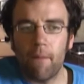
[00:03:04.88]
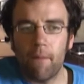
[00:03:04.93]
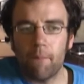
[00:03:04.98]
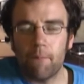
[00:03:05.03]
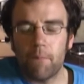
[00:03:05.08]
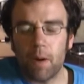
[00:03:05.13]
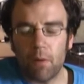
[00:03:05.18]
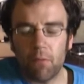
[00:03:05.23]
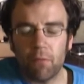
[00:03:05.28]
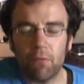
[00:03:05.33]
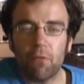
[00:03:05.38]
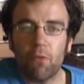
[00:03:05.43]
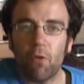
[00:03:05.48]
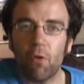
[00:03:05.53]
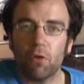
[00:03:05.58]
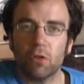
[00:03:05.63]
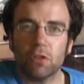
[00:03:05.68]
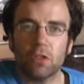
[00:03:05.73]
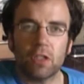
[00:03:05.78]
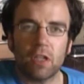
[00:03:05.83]
but
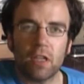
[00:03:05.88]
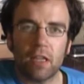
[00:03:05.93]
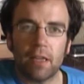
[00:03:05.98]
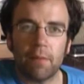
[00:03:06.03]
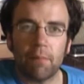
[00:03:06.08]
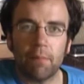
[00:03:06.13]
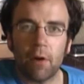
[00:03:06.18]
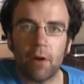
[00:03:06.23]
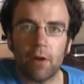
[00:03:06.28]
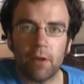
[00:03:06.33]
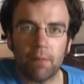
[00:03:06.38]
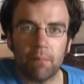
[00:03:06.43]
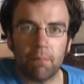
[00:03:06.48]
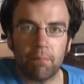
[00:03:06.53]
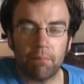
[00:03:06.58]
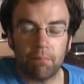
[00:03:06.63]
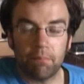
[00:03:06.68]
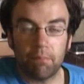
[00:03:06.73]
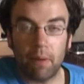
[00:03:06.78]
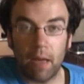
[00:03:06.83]
unfortunately my
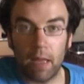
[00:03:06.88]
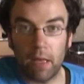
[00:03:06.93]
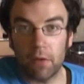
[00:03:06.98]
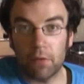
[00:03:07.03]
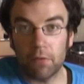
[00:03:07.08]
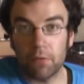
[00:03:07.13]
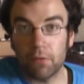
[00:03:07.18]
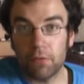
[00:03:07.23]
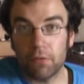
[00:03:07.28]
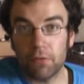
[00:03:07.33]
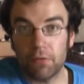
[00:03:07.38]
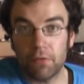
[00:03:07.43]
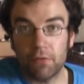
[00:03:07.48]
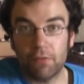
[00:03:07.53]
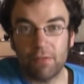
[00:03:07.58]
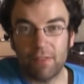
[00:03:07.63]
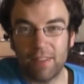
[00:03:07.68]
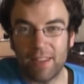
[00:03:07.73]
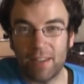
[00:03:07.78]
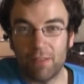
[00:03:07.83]
balance
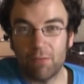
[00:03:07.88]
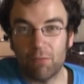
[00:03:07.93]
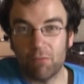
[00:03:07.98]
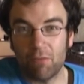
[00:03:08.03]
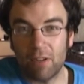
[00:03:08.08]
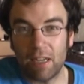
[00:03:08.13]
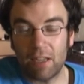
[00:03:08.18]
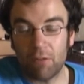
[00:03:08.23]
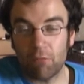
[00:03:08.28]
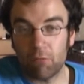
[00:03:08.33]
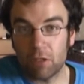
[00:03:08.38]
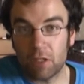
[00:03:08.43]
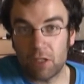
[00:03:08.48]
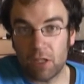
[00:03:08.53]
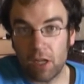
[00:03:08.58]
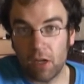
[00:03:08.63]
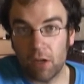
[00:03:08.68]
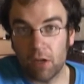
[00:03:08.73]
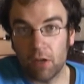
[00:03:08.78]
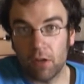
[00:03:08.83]
didn't really
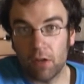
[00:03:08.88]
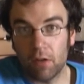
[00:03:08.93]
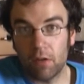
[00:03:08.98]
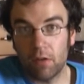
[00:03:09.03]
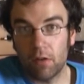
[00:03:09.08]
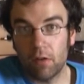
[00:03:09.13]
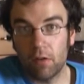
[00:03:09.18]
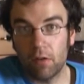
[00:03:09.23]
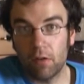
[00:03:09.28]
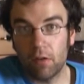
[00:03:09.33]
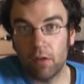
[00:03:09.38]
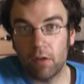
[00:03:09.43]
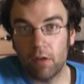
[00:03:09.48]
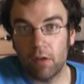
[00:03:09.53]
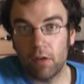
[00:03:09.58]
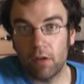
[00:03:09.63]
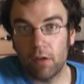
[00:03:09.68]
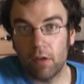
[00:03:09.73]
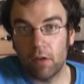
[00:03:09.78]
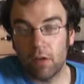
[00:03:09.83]
return.
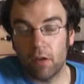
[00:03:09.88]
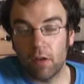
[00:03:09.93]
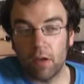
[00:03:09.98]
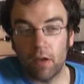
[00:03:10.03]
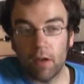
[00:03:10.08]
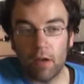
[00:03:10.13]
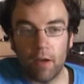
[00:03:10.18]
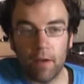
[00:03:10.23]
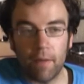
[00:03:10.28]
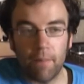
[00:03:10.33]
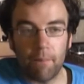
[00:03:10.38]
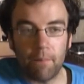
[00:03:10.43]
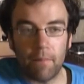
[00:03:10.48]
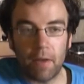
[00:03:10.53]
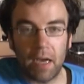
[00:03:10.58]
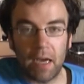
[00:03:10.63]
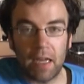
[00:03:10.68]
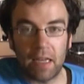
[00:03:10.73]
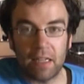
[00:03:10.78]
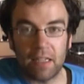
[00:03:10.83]

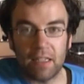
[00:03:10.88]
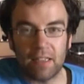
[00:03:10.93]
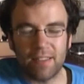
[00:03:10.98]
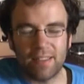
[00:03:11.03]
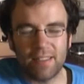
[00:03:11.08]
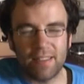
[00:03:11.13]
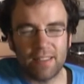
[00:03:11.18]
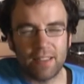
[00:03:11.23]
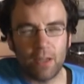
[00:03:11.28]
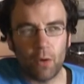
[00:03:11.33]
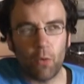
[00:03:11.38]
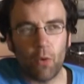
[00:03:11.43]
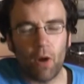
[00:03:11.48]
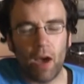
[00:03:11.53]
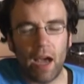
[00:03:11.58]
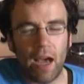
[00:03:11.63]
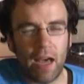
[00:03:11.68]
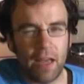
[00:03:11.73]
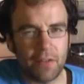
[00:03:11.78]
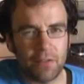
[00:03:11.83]
And it still
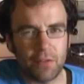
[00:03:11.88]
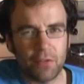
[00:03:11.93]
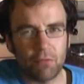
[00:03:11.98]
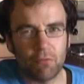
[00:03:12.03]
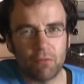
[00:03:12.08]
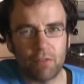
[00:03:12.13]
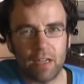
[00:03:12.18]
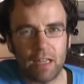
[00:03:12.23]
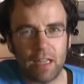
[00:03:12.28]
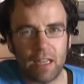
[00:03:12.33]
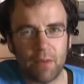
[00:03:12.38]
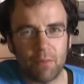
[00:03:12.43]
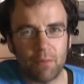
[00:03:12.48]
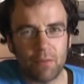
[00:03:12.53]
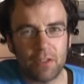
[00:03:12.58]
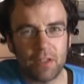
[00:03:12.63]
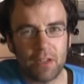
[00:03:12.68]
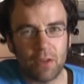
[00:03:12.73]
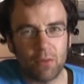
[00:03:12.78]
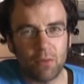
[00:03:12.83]
hasn't really. I'm
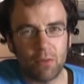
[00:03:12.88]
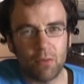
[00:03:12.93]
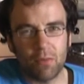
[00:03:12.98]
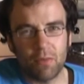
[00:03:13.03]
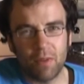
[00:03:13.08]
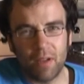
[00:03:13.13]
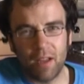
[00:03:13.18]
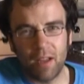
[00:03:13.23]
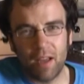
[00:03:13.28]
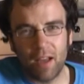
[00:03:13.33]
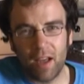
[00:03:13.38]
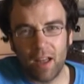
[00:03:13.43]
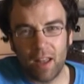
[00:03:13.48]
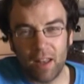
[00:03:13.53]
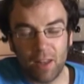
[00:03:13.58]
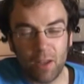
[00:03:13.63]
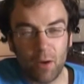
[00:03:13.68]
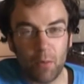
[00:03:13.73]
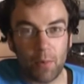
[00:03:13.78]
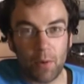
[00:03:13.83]
still a
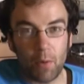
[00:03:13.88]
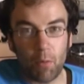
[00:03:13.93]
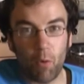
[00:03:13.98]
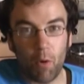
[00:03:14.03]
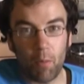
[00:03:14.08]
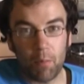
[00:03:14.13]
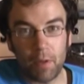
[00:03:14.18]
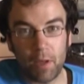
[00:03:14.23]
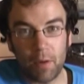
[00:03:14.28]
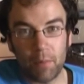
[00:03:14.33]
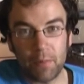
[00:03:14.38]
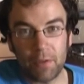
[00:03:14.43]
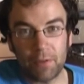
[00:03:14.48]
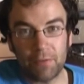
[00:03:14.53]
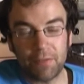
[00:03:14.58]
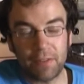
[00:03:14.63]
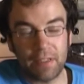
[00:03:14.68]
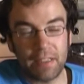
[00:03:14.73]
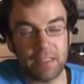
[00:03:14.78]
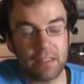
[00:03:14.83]
little bit wobbly on my
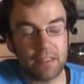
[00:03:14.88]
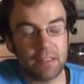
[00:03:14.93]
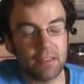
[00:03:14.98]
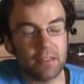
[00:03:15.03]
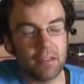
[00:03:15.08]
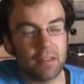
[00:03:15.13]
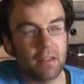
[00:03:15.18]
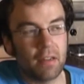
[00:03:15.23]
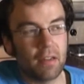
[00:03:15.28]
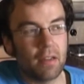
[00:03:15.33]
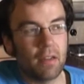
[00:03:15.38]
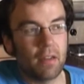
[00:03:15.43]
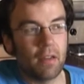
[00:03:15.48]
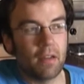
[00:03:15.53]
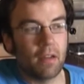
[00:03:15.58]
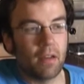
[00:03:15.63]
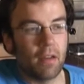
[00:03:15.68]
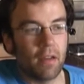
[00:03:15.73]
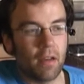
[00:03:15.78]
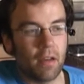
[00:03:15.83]
feet.
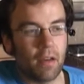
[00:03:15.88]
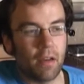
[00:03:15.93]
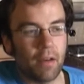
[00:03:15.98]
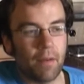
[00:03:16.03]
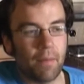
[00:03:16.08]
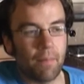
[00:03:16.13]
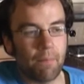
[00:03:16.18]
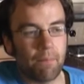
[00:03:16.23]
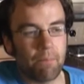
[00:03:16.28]
That